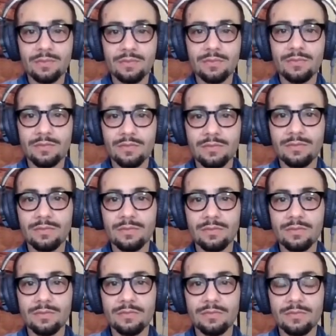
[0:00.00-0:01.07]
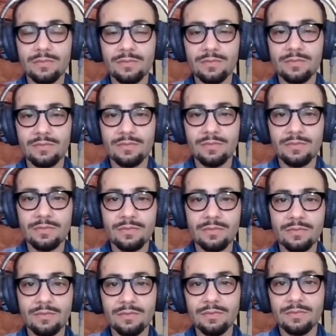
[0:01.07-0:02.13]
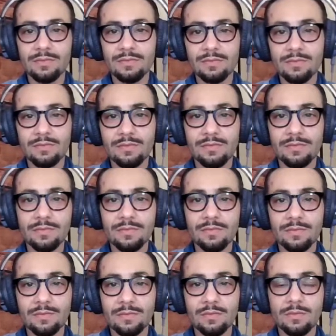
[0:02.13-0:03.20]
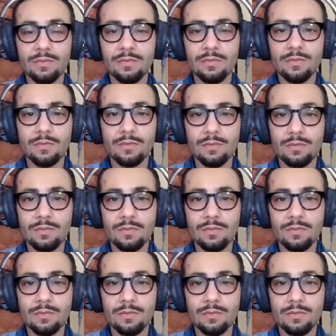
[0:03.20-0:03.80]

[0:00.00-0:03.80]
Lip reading: This person isn't speaking.